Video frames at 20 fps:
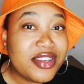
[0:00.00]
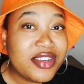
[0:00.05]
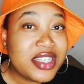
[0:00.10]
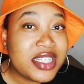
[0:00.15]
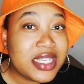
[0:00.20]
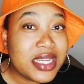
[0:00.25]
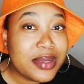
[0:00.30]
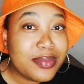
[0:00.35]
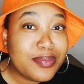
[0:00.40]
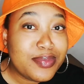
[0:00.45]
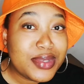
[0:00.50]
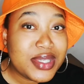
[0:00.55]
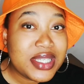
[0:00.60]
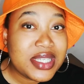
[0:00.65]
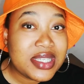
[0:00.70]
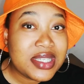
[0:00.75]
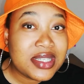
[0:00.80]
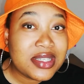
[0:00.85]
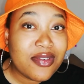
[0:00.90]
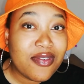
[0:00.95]

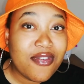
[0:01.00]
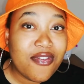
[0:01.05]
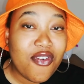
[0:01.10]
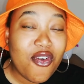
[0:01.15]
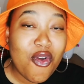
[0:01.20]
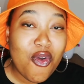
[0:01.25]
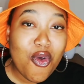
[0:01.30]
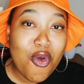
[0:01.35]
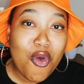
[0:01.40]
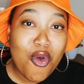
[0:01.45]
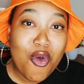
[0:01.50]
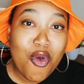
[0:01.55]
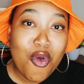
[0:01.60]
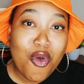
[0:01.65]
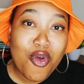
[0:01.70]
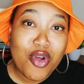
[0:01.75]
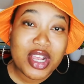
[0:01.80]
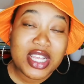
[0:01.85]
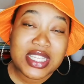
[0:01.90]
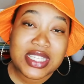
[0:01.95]
tips
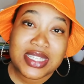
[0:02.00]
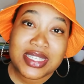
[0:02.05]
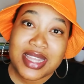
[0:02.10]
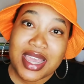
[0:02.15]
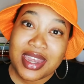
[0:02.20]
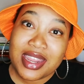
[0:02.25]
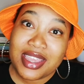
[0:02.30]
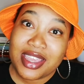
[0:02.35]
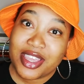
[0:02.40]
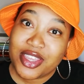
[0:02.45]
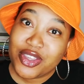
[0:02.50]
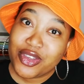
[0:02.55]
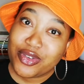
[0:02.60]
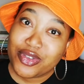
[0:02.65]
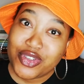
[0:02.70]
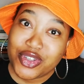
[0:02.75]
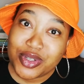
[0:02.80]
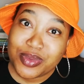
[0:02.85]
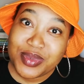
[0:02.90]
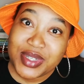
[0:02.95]
for starting a
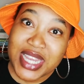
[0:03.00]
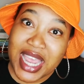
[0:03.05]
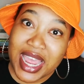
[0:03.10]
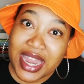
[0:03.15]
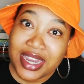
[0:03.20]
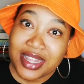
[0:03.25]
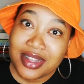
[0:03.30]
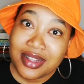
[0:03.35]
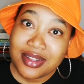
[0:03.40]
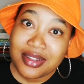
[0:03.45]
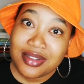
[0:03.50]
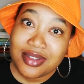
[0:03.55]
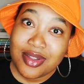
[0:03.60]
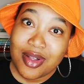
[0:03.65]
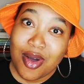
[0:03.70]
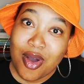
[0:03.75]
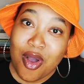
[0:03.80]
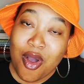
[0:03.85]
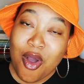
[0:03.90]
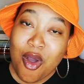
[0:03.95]
YouTube channel
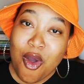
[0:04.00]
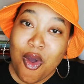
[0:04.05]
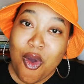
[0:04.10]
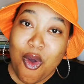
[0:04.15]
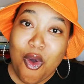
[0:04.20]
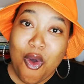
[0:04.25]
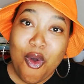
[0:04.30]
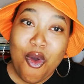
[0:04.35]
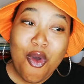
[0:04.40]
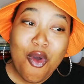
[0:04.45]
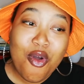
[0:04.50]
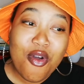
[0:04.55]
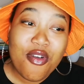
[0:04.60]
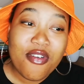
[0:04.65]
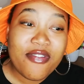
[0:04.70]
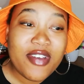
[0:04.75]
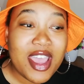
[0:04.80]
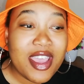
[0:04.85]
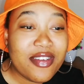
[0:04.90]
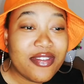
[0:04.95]
or
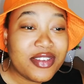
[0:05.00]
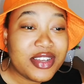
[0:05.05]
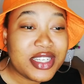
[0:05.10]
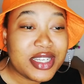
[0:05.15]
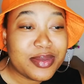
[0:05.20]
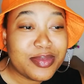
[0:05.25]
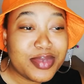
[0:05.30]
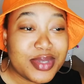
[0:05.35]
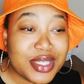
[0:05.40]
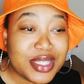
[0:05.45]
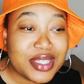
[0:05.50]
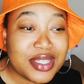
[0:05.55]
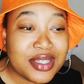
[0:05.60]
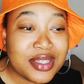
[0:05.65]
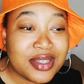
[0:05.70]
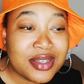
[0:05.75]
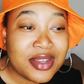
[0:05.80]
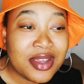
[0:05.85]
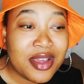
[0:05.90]
five tips